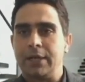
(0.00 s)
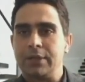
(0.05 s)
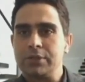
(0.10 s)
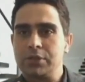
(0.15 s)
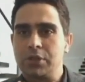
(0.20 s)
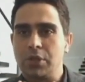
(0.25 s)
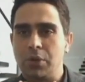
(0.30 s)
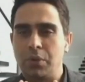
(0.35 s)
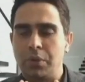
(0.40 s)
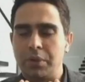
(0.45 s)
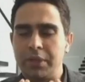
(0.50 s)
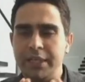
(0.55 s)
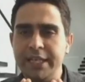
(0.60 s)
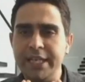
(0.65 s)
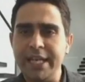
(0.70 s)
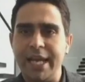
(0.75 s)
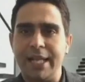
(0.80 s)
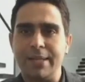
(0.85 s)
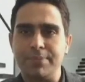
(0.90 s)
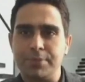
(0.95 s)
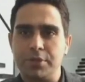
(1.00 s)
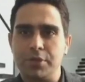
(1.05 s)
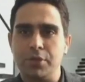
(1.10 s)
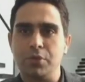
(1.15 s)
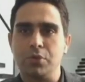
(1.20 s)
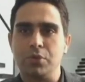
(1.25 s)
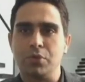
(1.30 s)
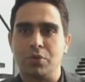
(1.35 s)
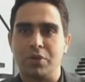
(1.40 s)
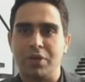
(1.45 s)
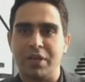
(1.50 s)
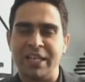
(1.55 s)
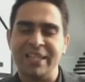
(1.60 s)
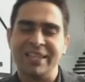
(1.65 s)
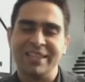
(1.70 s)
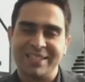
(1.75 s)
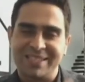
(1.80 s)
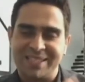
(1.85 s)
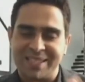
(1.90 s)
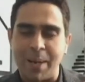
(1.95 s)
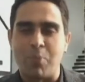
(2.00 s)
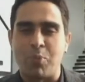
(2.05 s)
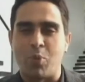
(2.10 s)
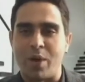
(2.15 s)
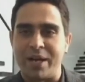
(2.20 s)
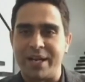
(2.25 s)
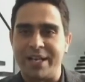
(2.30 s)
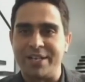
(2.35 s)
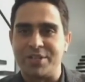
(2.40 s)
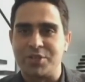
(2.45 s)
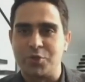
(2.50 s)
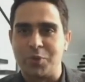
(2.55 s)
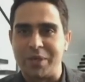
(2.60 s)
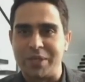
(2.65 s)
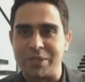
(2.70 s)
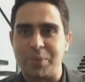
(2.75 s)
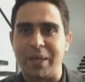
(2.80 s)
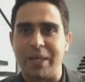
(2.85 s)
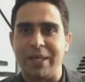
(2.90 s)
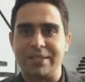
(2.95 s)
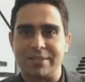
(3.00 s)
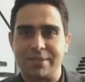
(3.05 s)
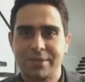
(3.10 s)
So he helps you in step 1 and 2 as well.